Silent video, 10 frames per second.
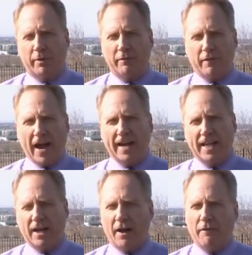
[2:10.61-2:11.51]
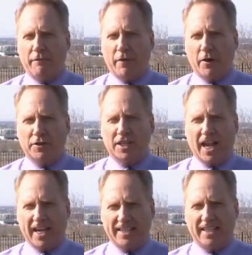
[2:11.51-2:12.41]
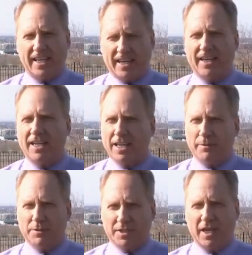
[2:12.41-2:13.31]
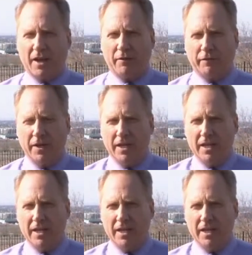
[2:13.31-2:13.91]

providing a false identity himself.